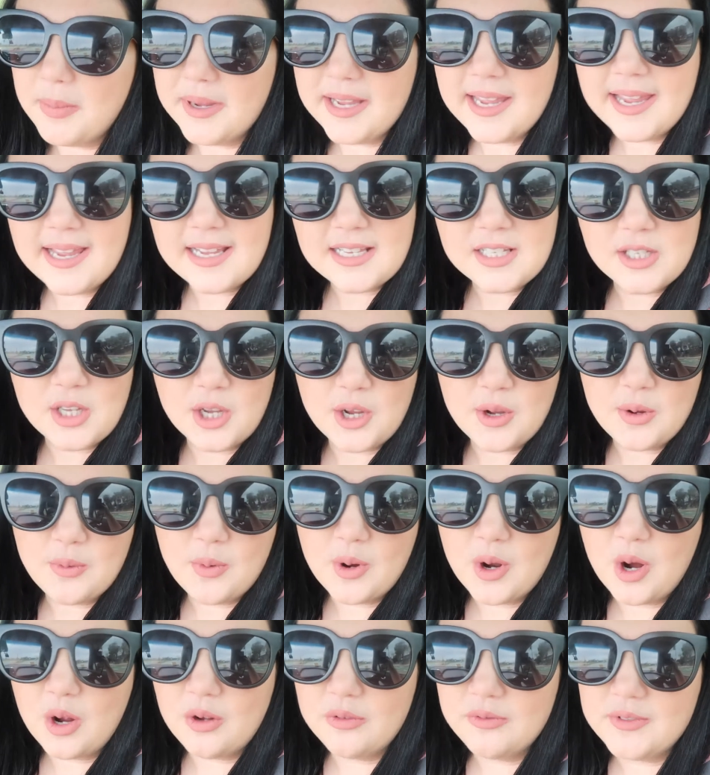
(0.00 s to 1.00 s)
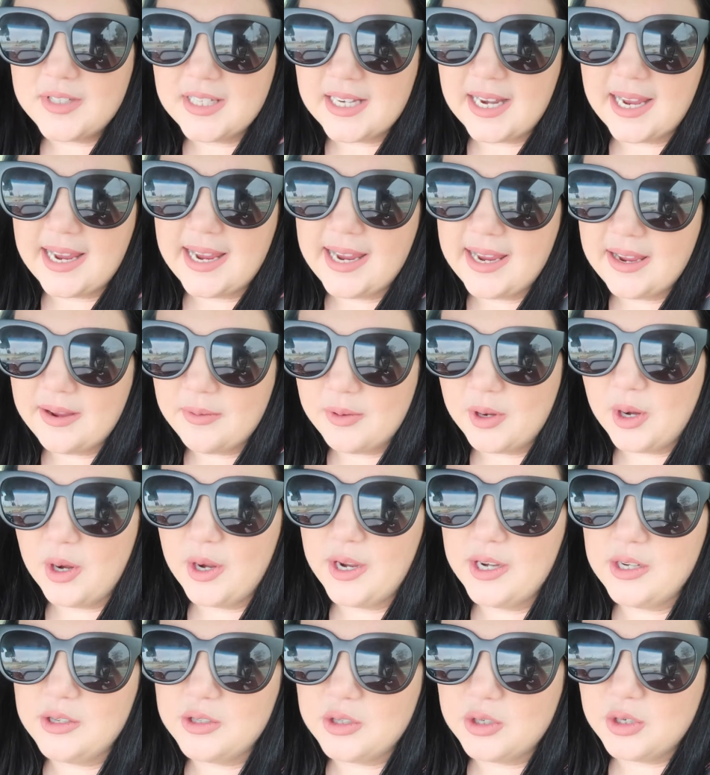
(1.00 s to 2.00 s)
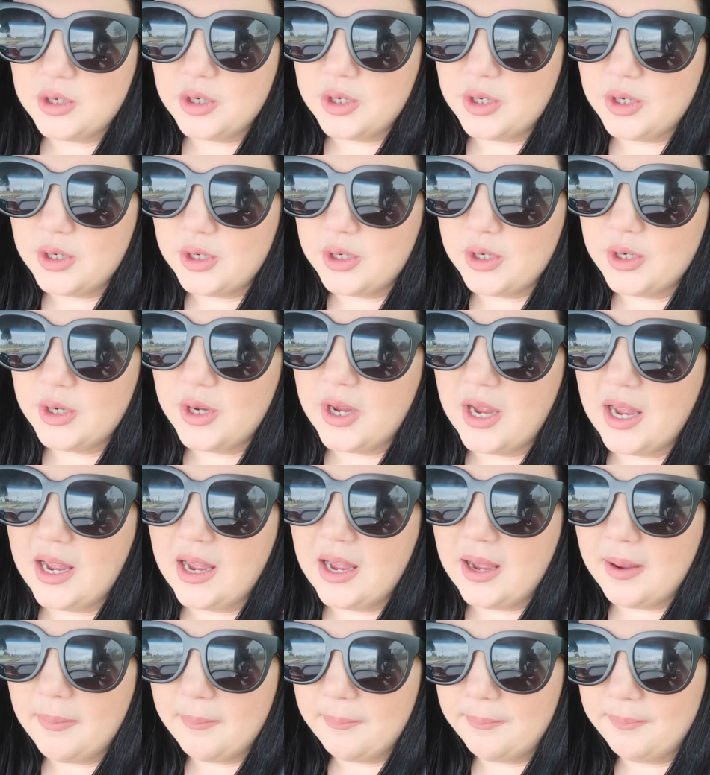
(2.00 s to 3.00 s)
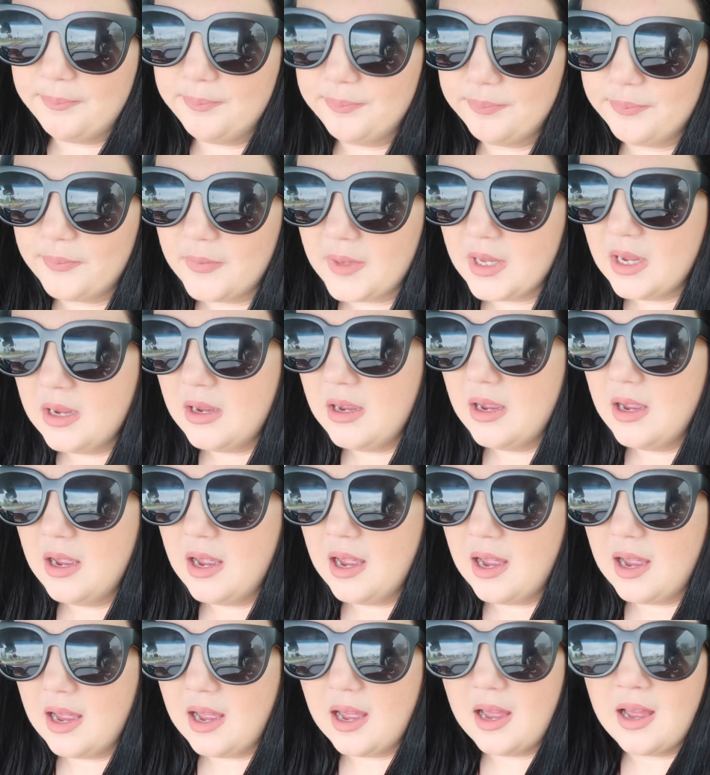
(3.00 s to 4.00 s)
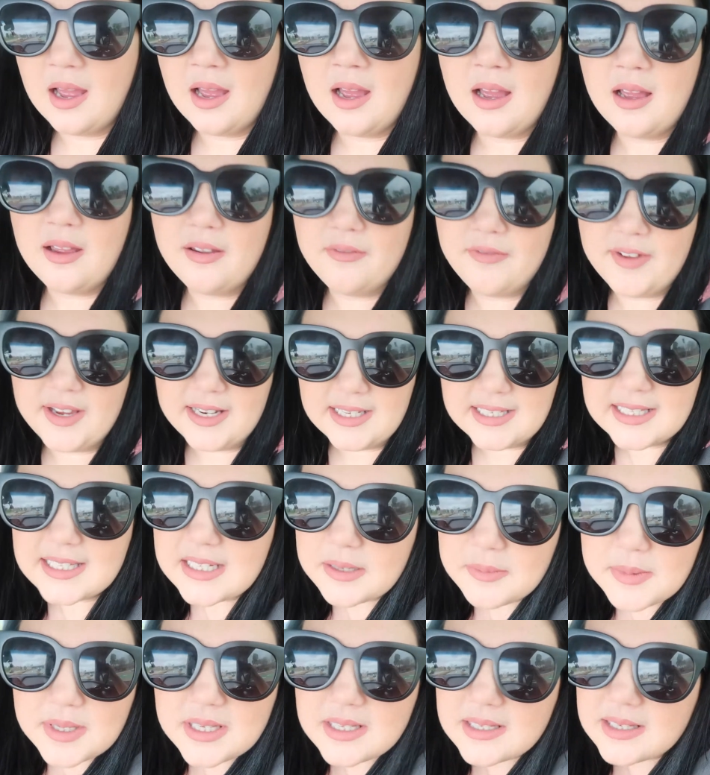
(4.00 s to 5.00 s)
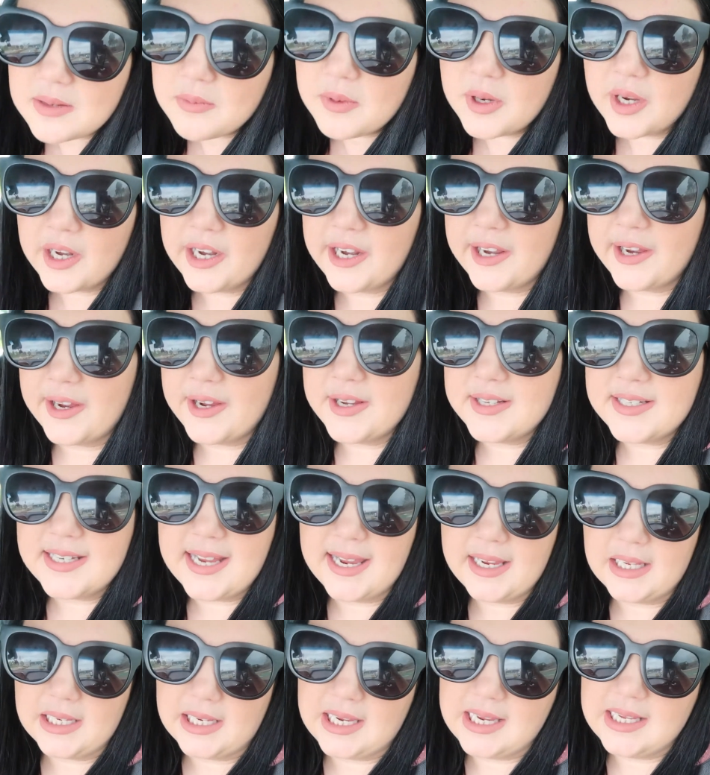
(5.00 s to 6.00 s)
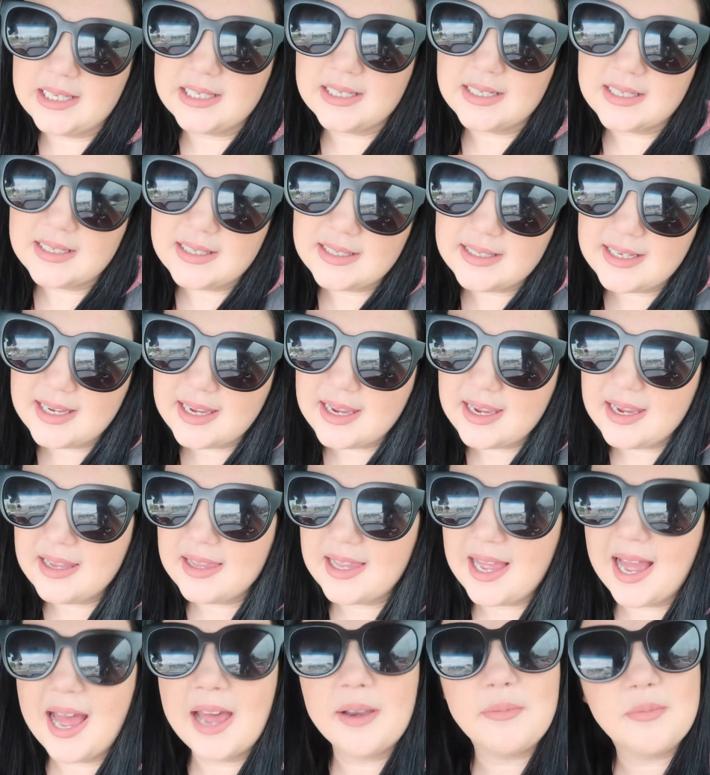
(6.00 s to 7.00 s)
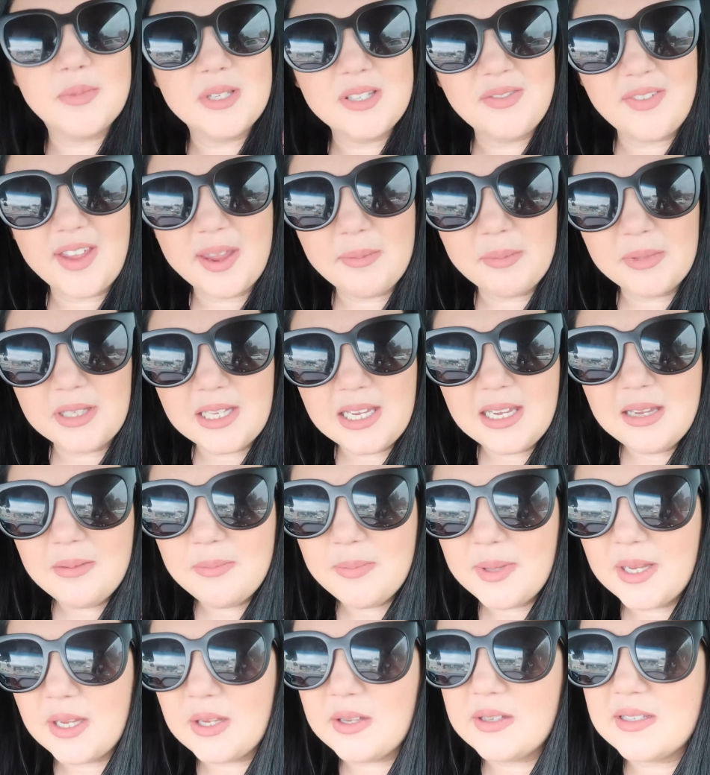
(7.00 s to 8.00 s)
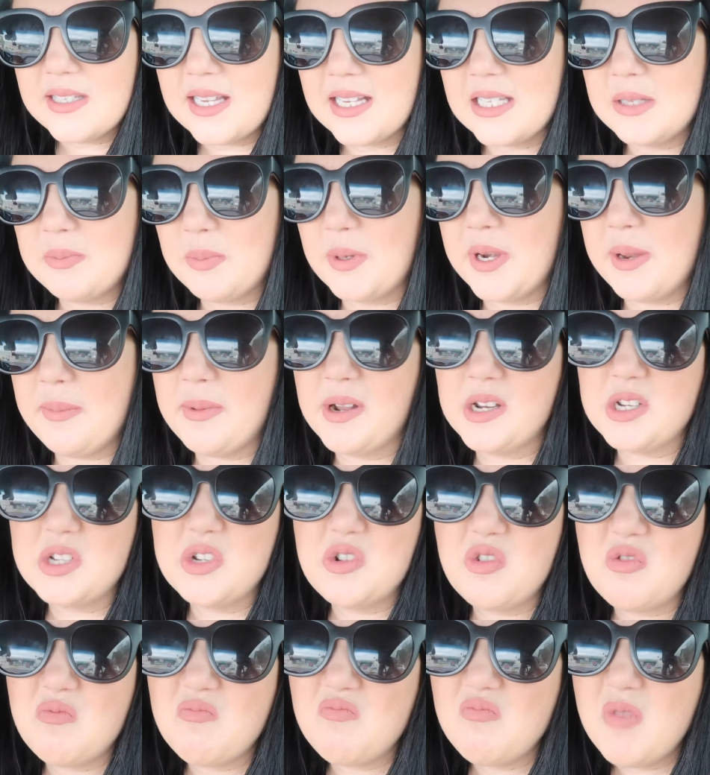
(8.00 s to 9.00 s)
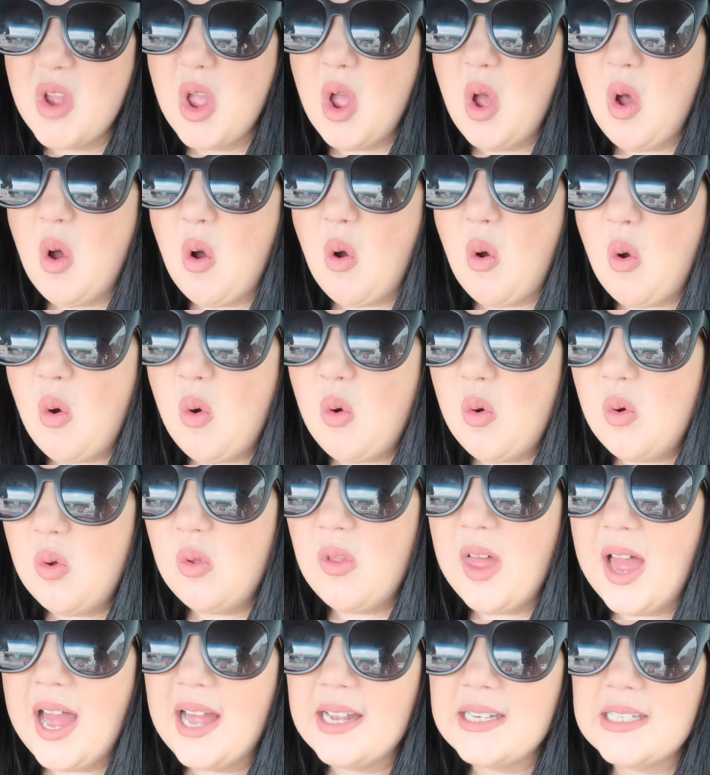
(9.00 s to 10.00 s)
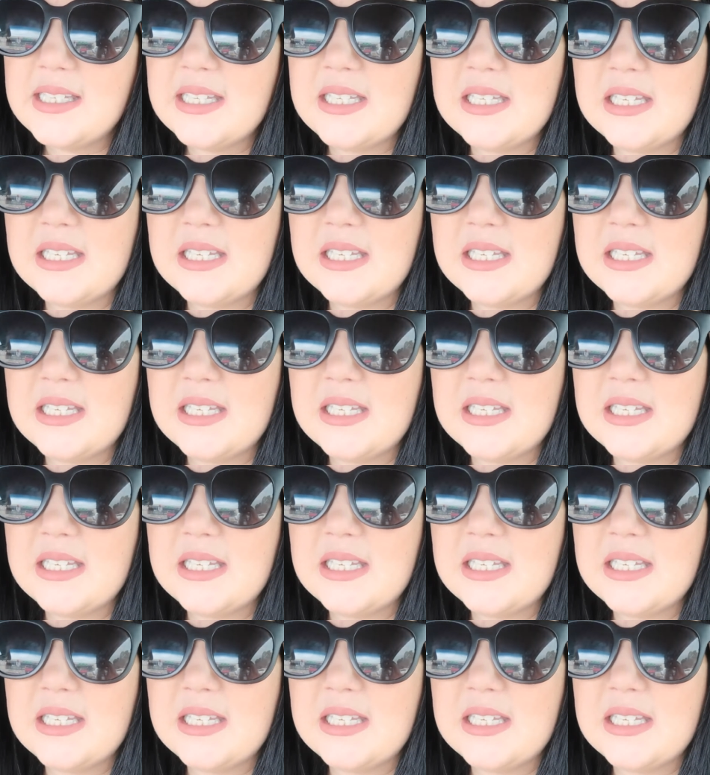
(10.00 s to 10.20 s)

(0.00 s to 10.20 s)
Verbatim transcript: but yeah so we're off today we're going to um, uh, event cinemas and we're going to go take the kids to see the Addams family because that's pretty much all that